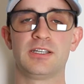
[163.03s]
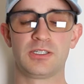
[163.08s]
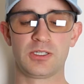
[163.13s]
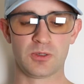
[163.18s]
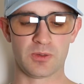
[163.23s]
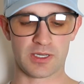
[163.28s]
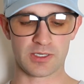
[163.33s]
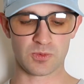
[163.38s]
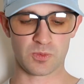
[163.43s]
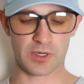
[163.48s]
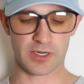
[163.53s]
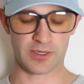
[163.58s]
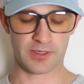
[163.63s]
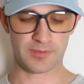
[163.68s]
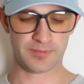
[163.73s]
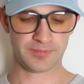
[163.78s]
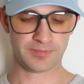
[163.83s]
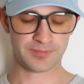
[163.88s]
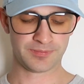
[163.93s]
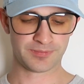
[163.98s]
to do as
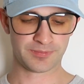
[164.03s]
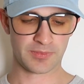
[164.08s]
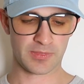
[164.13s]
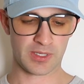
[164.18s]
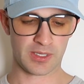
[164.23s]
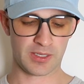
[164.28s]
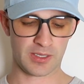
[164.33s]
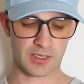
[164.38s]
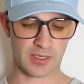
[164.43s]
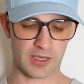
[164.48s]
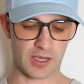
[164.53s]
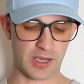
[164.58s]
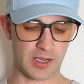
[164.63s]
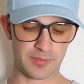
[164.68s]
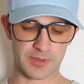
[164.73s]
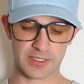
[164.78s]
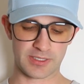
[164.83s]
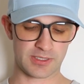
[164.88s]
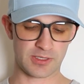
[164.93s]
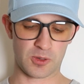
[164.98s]
well.
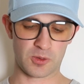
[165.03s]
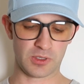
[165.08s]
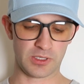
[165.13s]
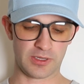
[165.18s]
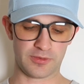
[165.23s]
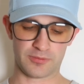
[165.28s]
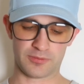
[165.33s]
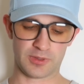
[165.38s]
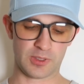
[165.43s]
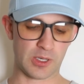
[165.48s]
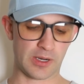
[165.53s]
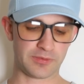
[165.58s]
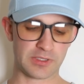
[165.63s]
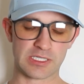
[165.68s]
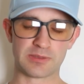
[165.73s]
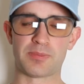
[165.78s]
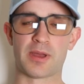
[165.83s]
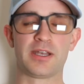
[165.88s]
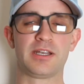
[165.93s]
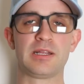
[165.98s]
Um, it's totally, you don't have to
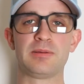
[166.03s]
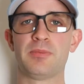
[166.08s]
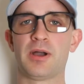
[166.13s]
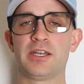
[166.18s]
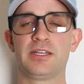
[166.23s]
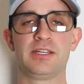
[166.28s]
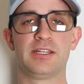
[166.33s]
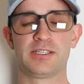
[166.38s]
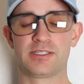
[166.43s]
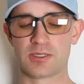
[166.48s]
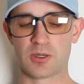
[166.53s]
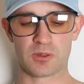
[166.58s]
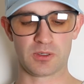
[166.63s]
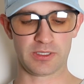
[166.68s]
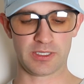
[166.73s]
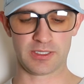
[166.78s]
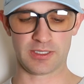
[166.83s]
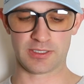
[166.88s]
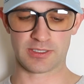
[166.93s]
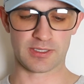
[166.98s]
spend any money. It's
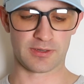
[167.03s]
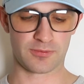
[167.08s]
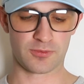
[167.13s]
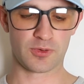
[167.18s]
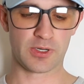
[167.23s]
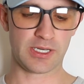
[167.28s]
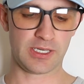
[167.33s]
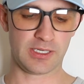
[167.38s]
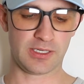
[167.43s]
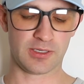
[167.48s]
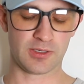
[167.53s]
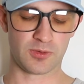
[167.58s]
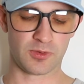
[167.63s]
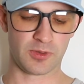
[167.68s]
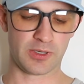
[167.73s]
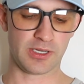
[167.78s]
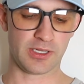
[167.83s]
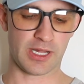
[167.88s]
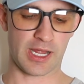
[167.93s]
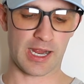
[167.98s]
totally, it's a free
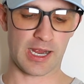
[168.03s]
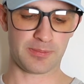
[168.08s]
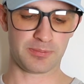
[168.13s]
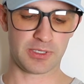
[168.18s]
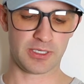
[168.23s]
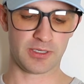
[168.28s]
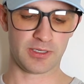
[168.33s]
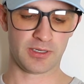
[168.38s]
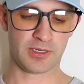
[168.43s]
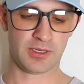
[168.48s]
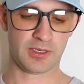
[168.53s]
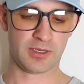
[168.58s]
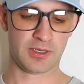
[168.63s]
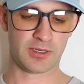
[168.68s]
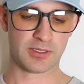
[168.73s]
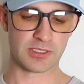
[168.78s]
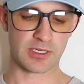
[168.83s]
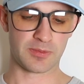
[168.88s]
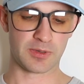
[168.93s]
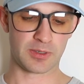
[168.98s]
real app here.
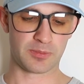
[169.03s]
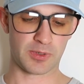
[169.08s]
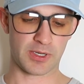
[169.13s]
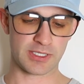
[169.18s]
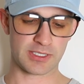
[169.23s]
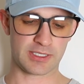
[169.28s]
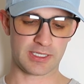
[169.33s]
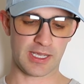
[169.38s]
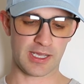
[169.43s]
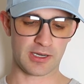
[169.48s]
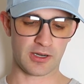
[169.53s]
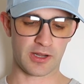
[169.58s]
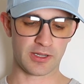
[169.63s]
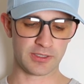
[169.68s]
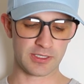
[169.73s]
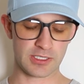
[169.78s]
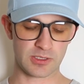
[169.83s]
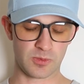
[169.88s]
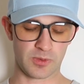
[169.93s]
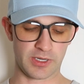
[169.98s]
So I'm going to press get on
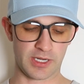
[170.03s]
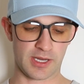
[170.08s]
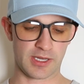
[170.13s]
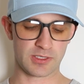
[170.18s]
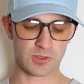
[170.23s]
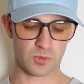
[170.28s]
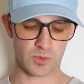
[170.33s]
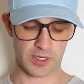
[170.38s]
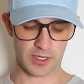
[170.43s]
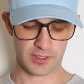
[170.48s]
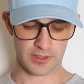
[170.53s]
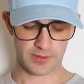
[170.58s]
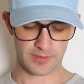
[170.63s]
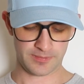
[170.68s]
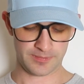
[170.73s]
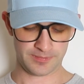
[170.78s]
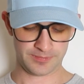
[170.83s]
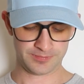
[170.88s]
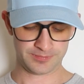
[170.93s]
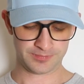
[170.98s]
this one as
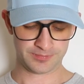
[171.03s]
well.